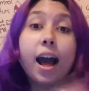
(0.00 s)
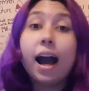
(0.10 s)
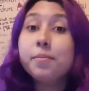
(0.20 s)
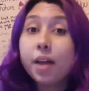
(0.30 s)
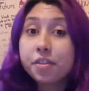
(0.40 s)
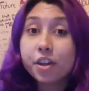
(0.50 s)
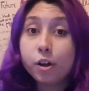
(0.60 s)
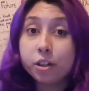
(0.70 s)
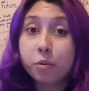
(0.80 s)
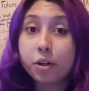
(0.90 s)
I'm not the
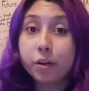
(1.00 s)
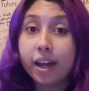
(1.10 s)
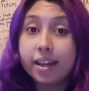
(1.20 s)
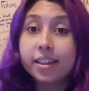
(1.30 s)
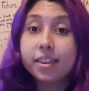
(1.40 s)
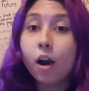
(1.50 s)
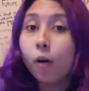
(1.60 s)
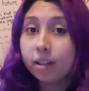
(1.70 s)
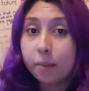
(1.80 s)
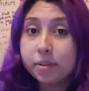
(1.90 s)
only one, okay? The
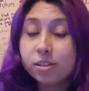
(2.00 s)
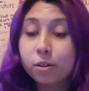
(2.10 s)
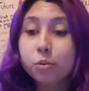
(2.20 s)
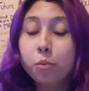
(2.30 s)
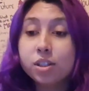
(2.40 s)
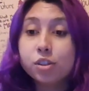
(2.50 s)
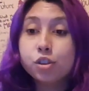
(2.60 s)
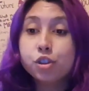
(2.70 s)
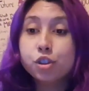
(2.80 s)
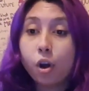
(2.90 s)
whole episode was
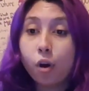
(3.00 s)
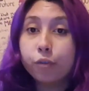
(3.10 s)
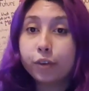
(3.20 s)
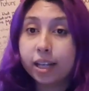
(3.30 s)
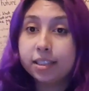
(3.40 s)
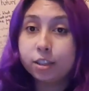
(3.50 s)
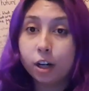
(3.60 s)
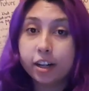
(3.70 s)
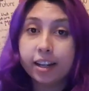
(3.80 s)
so freaking dark,